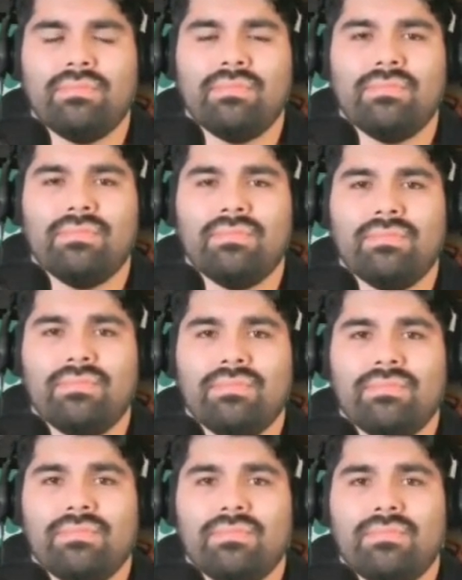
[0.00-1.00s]

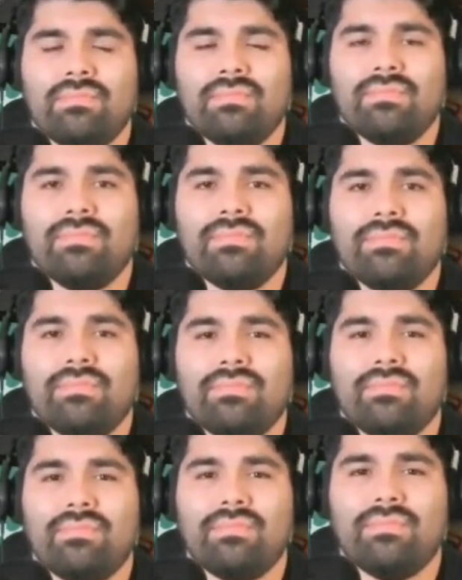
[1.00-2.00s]

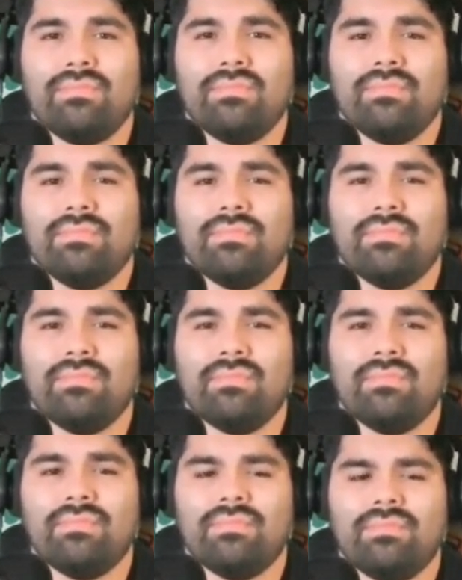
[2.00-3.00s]

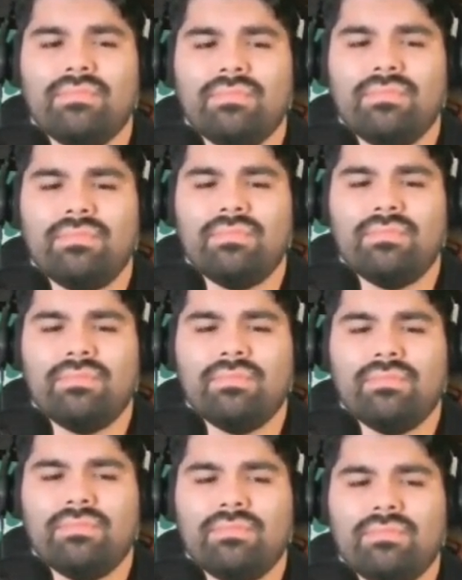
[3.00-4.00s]

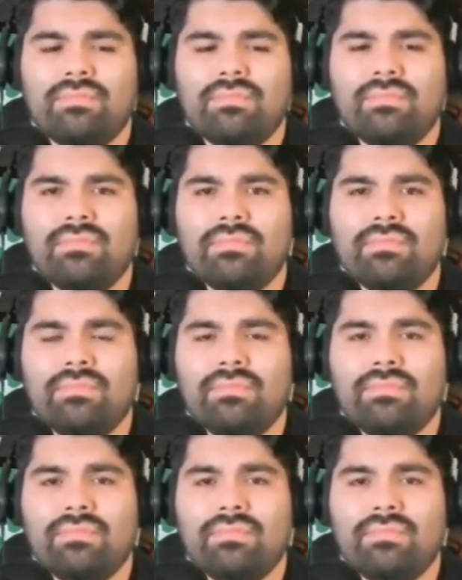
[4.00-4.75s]
[no speech]